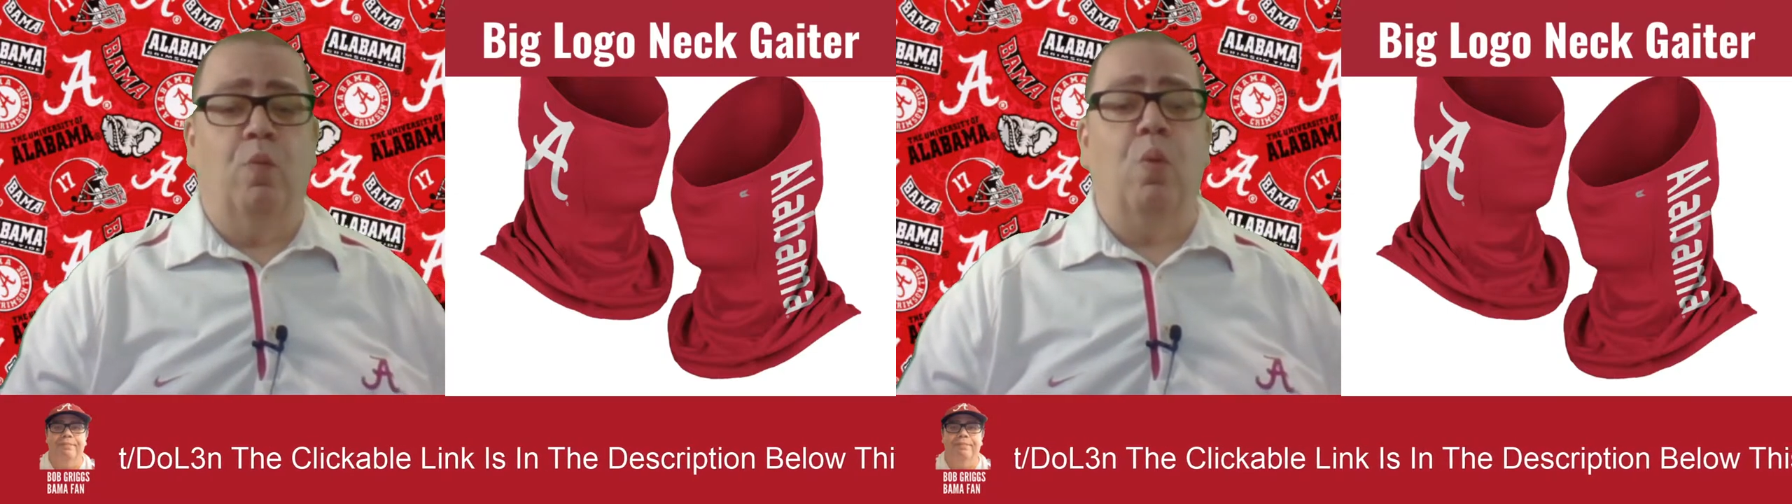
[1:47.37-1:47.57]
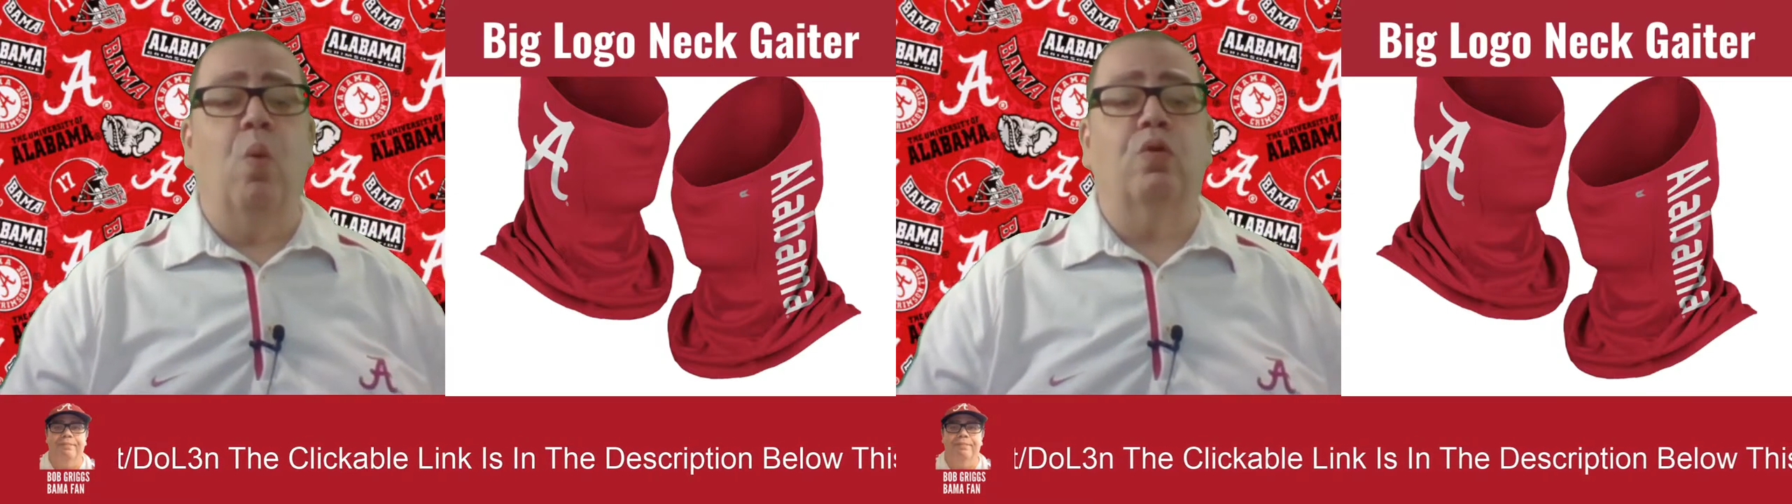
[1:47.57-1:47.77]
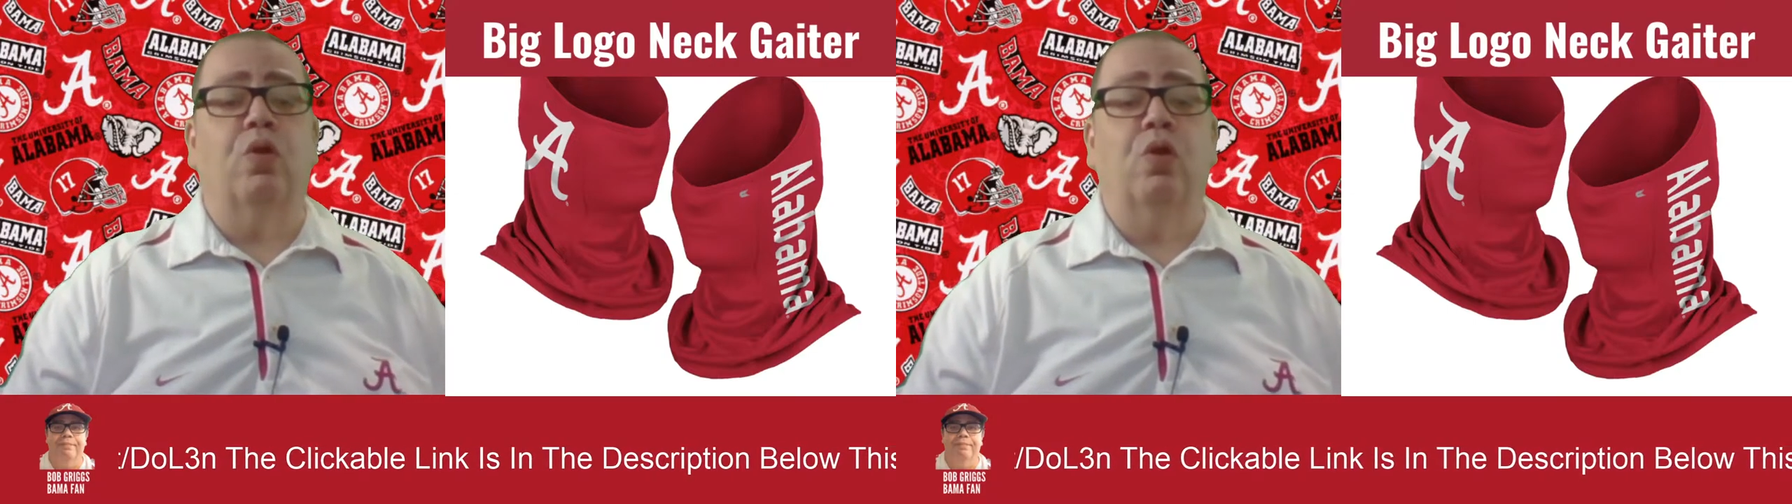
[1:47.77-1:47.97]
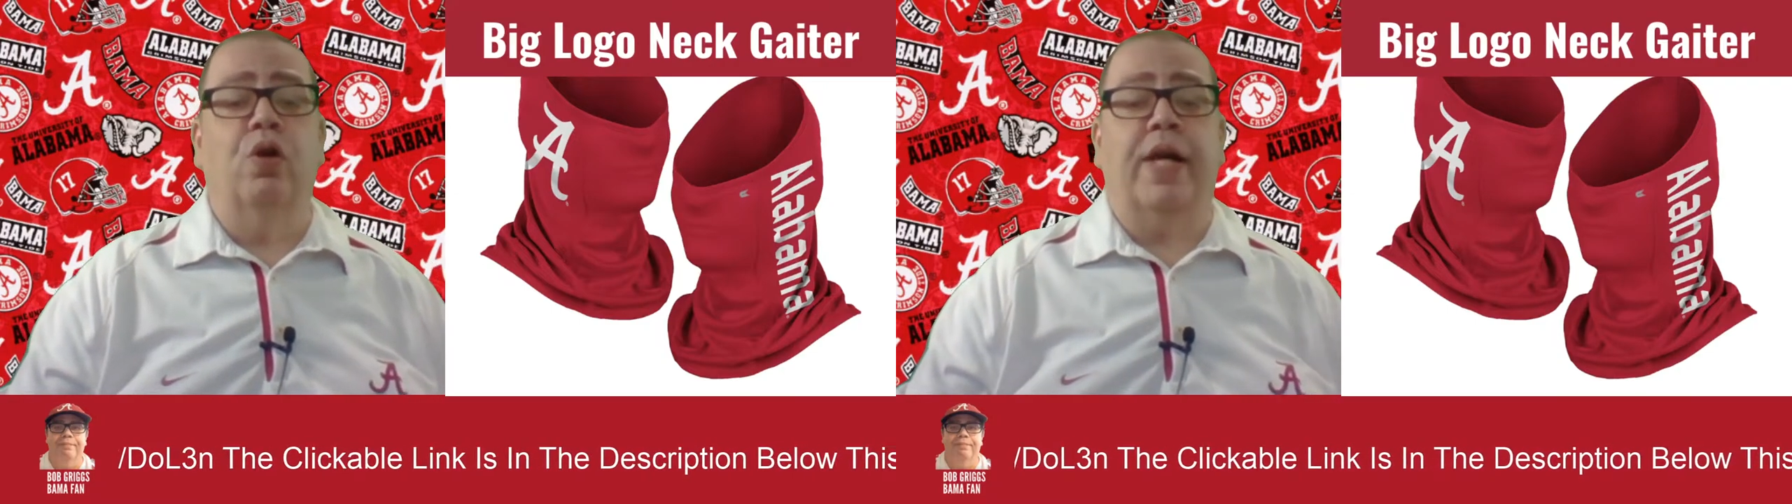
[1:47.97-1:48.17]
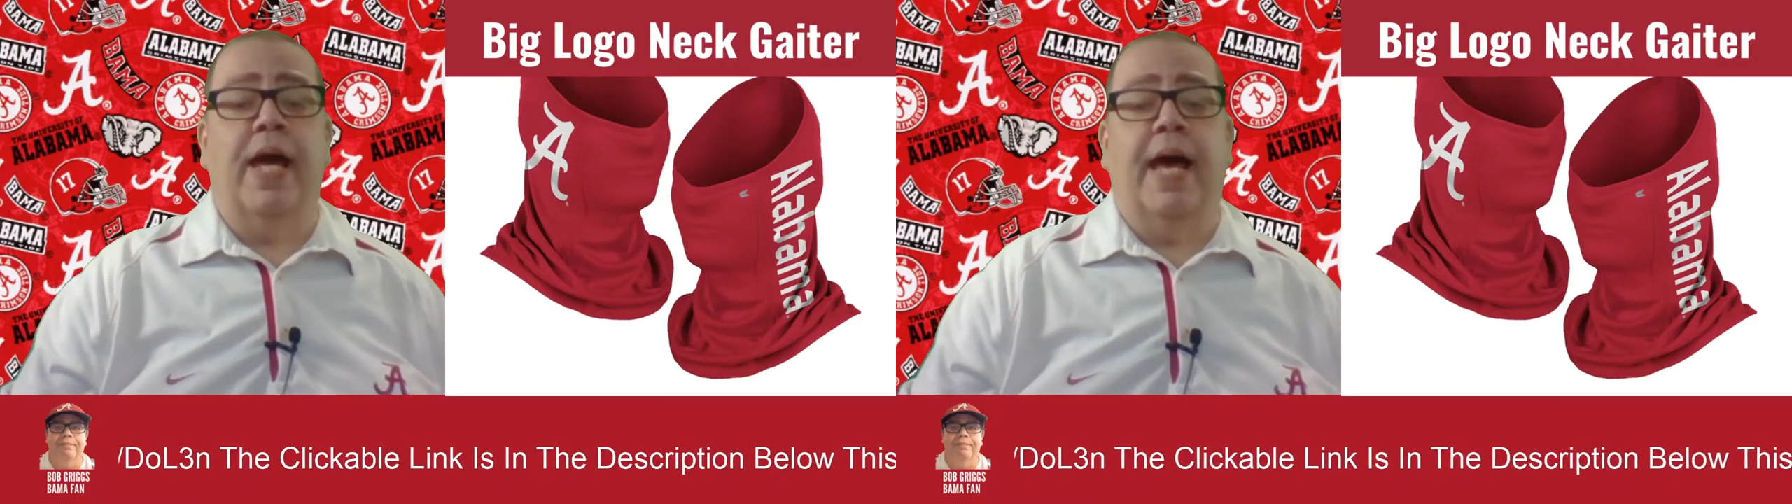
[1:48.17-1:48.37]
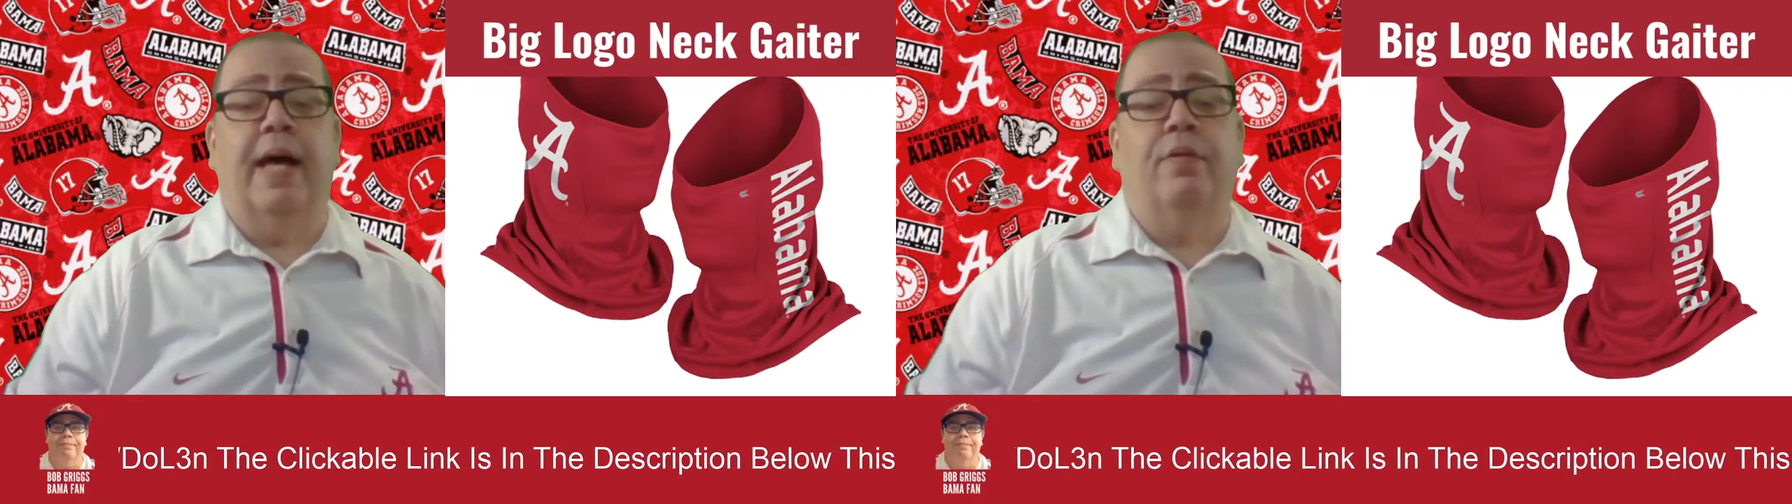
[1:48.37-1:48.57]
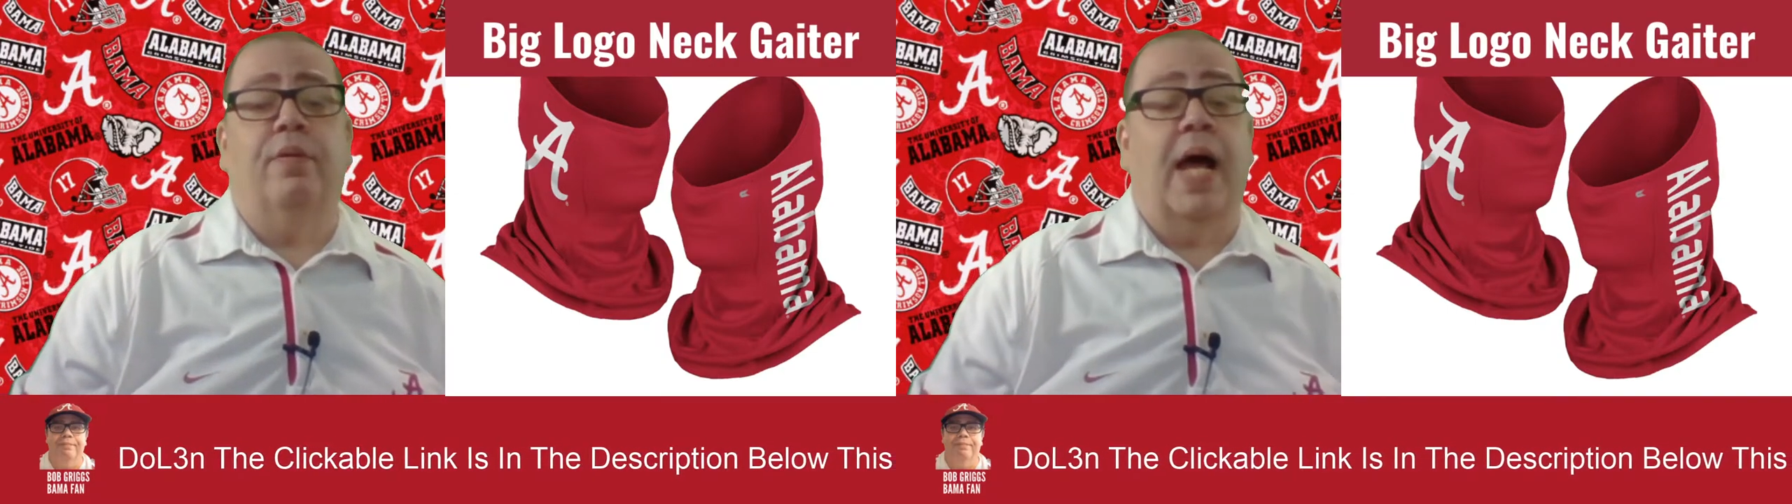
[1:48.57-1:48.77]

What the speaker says: we want to look at,